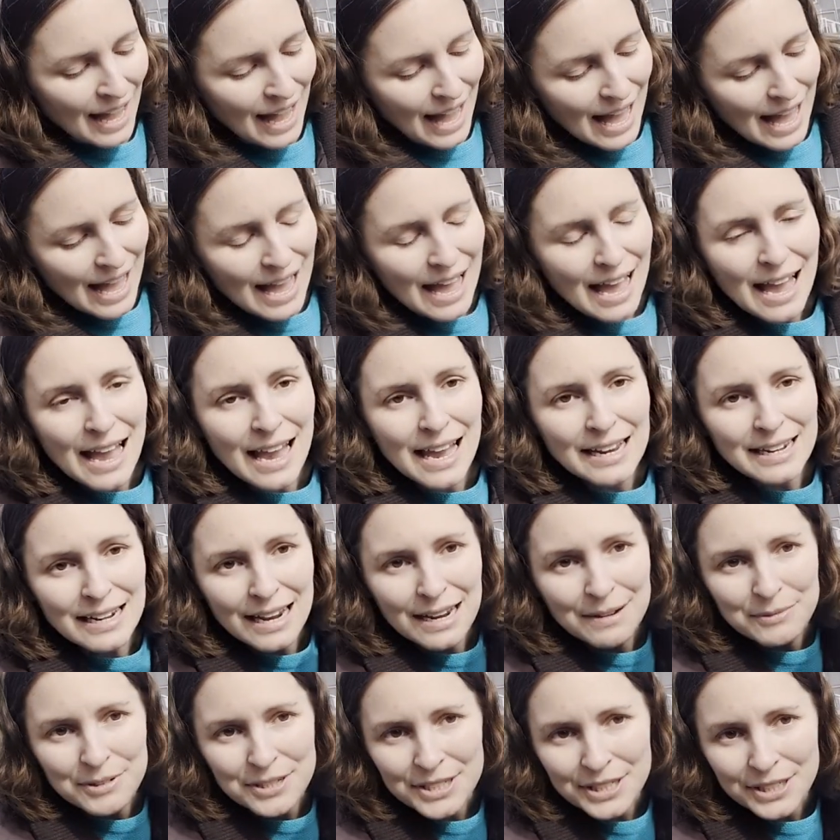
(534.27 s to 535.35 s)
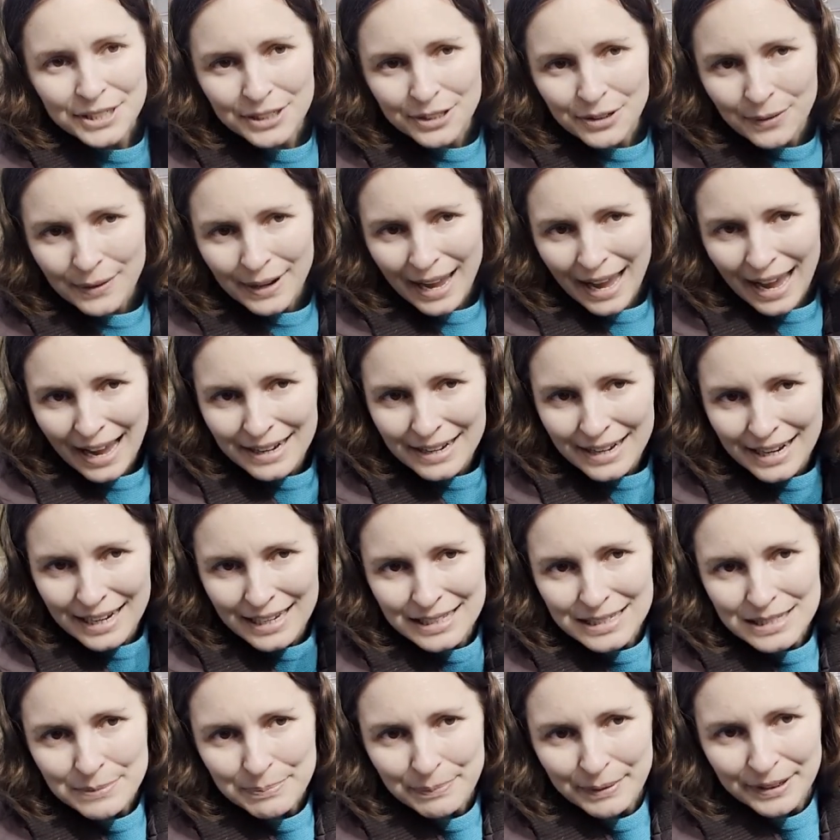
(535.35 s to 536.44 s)
And I'm just gonna go ahead
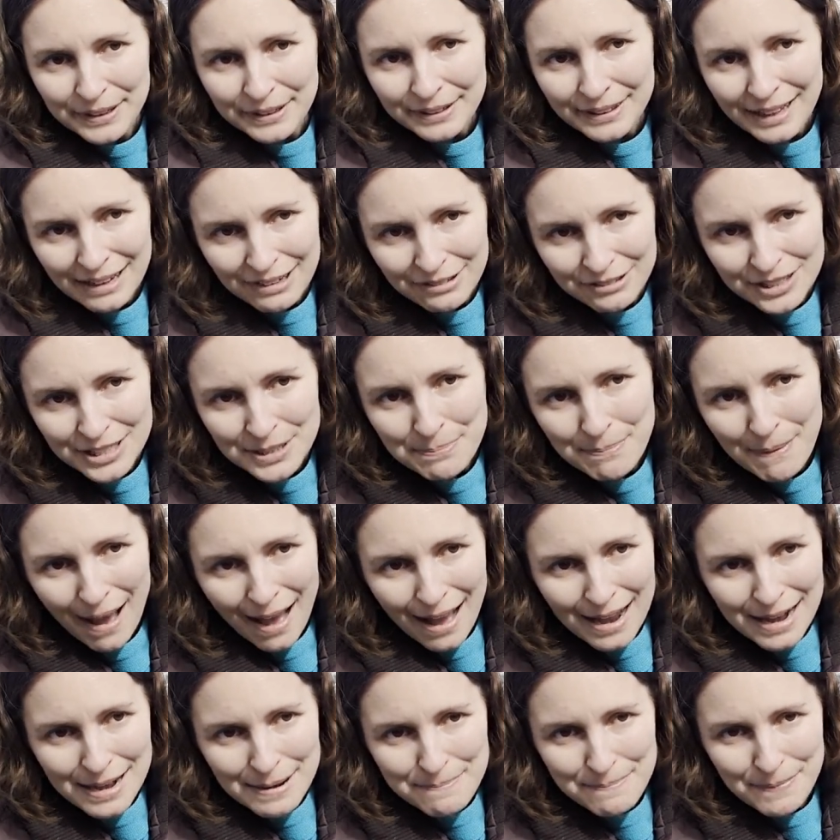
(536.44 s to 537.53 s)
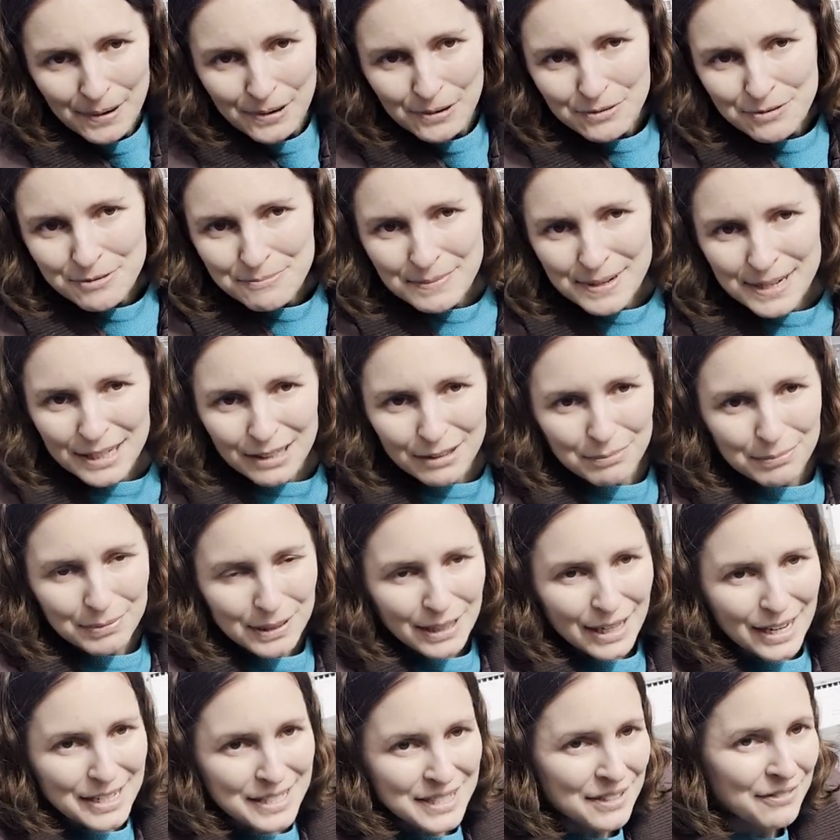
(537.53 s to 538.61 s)
and sprinkle out my bone meal
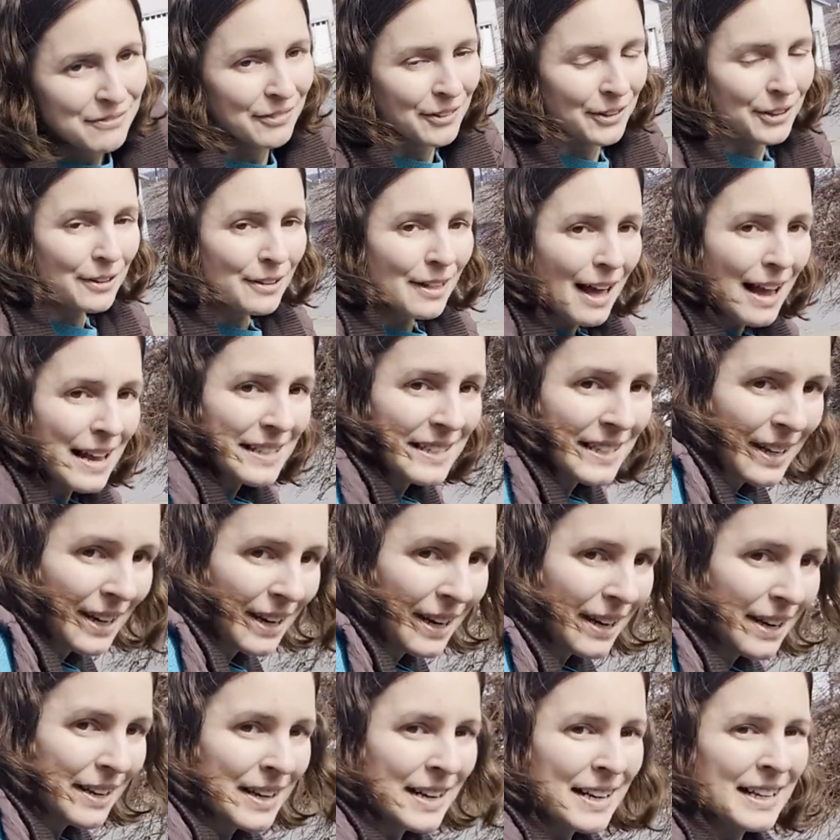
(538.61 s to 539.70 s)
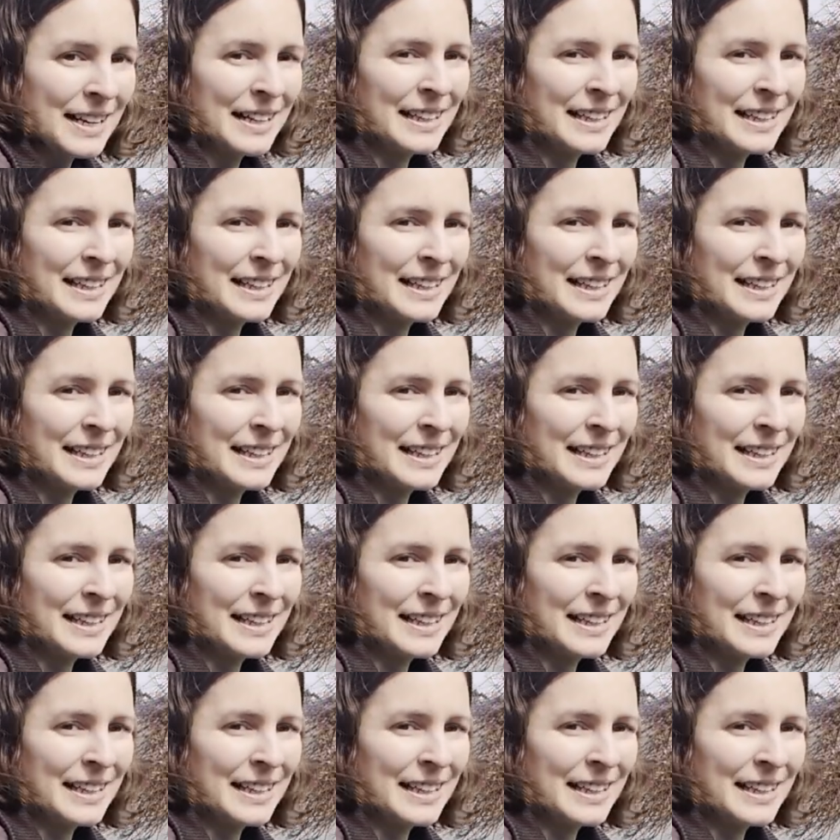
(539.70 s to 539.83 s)
plus fertilizer.